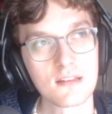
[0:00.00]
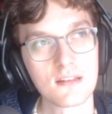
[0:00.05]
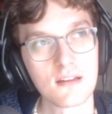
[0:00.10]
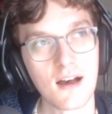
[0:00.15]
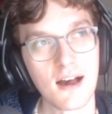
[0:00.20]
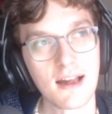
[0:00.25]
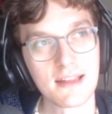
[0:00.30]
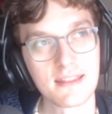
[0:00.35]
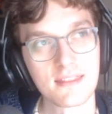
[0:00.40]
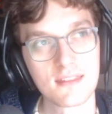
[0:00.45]

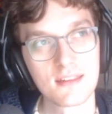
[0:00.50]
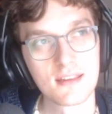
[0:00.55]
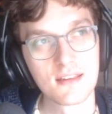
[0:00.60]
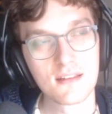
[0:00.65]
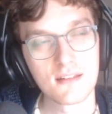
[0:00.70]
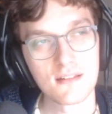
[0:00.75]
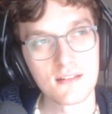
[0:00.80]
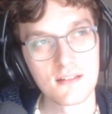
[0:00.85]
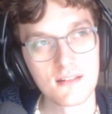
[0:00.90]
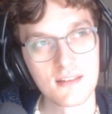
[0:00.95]
I
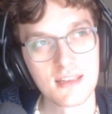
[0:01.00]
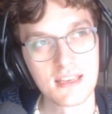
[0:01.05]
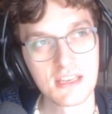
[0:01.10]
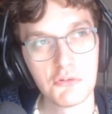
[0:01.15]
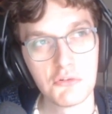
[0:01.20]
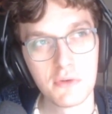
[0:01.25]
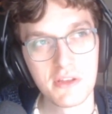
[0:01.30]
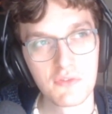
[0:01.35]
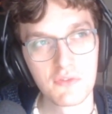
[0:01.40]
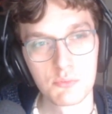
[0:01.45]
think, can
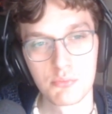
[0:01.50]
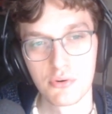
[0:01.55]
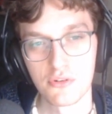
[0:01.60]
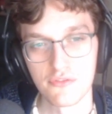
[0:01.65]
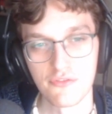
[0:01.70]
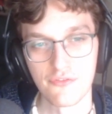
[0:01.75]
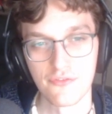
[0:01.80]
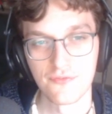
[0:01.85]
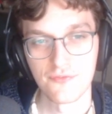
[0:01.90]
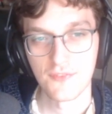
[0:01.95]
you even put
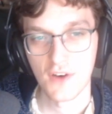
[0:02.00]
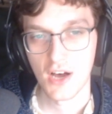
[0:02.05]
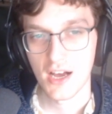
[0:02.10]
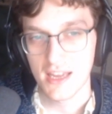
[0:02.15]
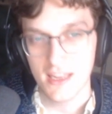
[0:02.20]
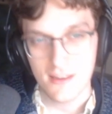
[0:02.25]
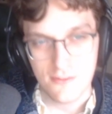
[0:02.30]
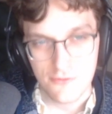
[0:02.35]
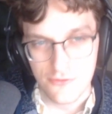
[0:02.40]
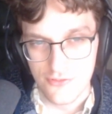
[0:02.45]

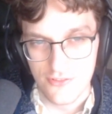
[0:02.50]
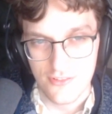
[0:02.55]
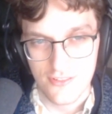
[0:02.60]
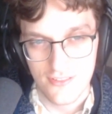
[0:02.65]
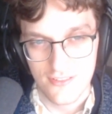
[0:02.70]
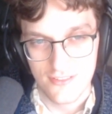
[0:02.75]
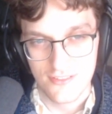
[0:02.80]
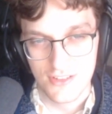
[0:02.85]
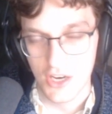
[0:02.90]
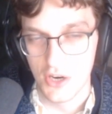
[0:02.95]
5?
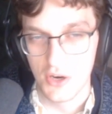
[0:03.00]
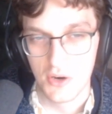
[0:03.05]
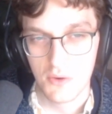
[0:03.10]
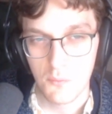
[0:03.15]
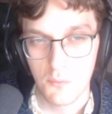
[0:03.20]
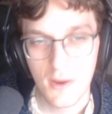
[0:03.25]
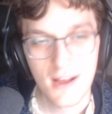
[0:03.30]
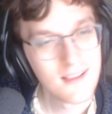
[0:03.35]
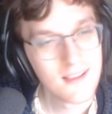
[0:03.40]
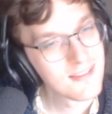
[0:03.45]
No,
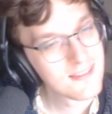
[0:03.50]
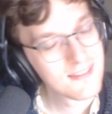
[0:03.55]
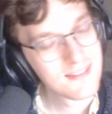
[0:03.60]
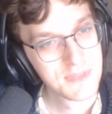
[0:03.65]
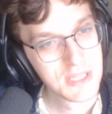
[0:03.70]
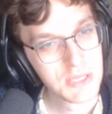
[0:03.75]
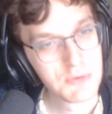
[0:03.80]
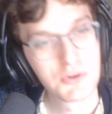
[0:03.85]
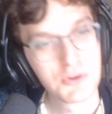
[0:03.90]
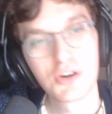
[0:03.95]
well,
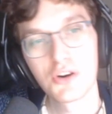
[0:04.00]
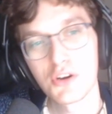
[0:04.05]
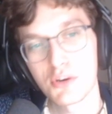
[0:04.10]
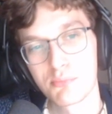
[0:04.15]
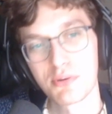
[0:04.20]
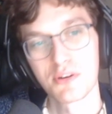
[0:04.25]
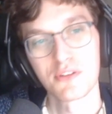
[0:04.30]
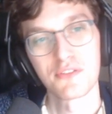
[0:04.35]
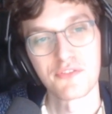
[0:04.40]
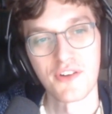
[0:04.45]
you could
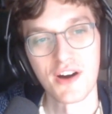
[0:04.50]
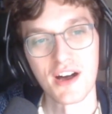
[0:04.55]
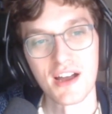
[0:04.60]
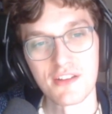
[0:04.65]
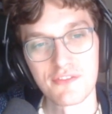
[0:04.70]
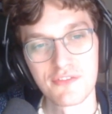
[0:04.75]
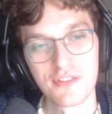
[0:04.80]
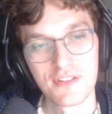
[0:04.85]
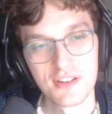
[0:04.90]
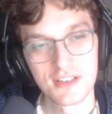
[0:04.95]
put
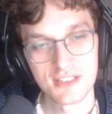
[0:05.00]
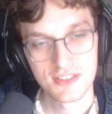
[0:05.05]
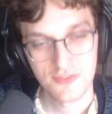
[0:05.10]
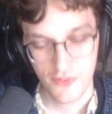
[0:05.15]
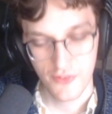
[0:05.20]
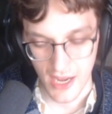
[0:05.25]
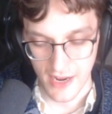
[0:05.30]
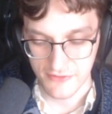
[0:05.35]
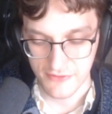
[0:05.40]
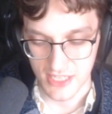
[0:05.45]
5, because
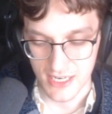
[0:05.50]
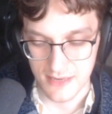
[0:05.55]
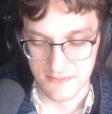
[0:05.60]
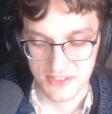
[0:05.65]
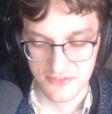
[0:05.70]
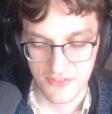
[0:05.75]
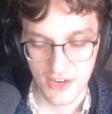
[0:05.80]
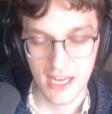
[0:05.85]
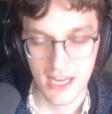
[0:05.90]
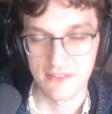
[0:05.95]
5 times
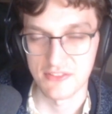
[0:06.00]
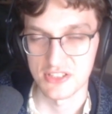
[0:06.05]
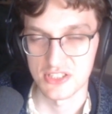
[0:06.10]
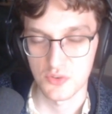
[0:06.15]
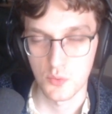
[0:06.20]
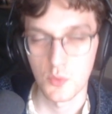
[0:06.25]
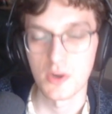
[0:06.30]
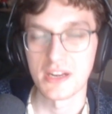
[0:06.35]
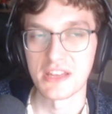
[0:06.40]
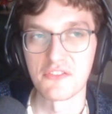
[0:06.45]
5 is
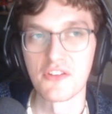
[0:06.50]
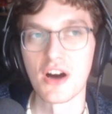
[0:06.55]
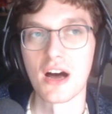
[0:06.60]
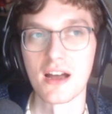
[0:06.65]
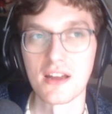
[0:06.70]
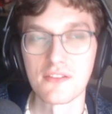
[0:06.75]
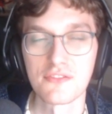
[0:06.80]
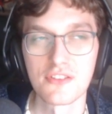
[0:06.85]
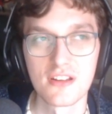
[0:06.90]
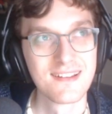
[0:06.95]

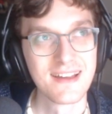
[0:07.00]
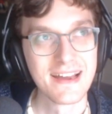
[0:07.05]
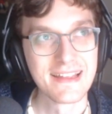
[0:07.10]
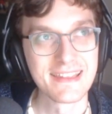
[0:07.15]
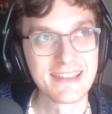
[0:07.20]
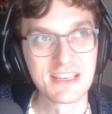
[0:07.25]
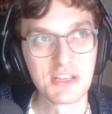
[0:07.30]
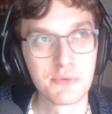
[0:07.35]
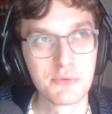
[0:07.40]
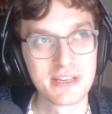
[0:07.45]
25, and
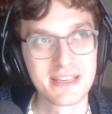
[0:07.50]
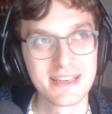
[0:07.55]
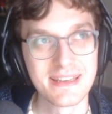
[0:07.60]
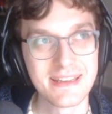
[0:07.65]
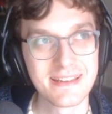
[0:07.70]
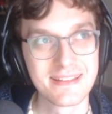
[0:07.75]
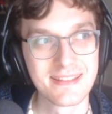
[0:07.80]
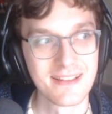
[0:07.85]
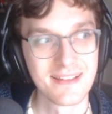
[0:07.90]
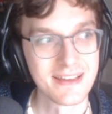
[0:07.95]
then you would
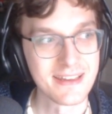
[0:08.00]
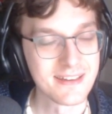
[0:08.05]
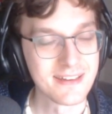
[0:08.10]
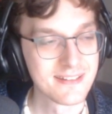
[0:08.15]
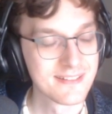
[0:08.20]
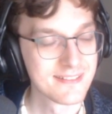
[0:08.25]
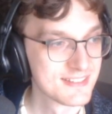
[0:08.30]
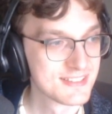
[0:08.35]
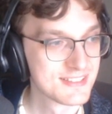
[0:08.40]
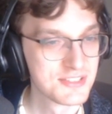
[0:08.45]
need,
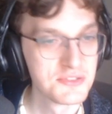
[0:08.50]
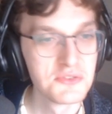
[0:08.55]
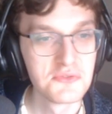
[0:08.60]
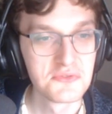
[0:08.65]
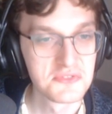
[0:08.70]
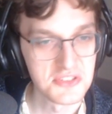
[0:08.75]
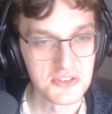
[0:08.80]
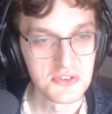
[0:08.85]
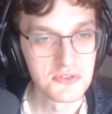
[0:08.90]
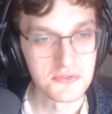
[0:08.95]
like, 2
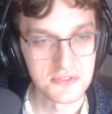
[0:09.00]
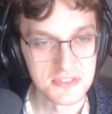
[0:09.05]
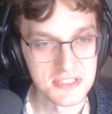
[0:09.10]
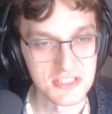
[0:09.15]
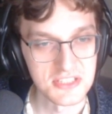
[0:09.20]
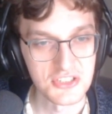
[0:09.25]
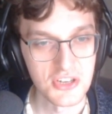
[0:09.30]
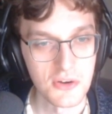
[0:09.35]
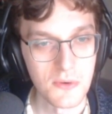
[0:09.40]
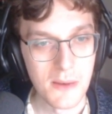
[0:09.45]
2s to
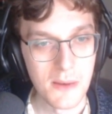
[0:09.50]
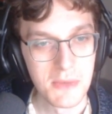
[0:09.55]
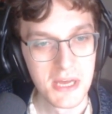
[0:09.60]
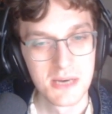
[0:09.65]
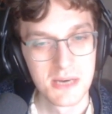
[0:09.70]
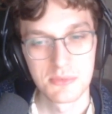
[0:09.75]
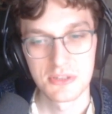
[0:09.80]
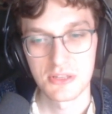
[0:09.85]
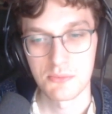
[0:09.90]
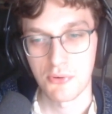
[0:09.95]
show up.
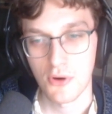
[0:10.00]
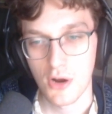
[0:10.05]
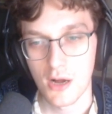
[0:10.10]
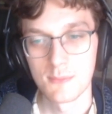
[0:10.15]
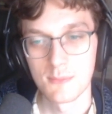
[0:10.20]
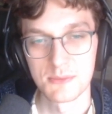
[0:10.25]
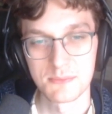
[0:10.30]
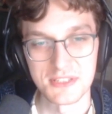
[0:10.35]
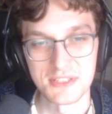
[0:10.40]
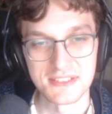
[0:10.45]
But the
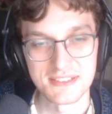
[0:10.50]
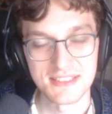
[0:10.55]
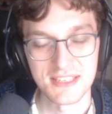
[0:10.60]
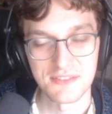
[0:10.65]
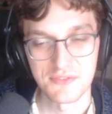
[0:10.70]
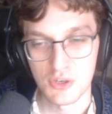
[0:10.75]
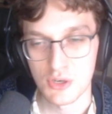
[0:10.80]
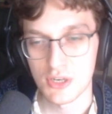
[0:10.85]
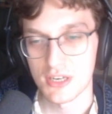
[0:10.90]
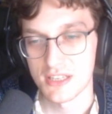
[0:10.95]
problem is,
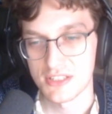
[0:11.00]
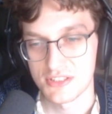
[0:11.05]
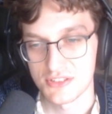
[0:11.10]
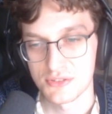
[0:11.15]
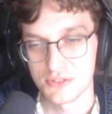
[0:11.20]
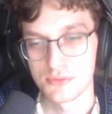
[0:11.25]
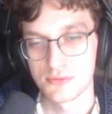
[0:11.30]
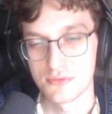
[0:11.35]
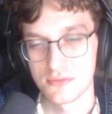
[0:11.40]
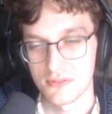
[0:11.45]
if you're gonna
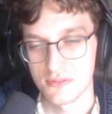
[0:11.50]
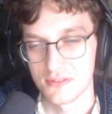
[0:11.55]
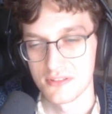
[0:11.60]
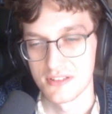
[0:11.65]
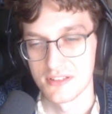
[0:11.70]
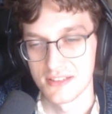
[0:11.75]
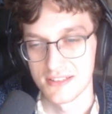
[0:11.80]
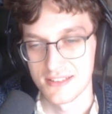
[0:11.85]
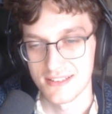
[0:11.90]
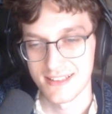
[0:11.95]
do,
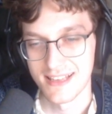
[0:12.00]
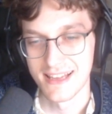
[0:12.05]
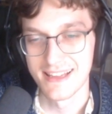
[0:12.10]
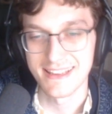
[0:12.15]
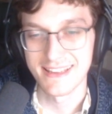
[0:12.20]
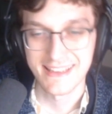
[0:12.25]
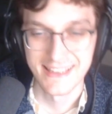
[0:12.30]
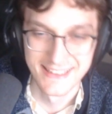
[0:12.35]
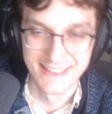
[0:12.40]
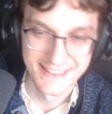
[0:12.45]

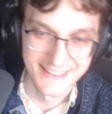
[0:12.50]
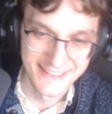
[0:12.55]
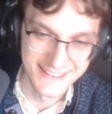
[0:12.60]
like,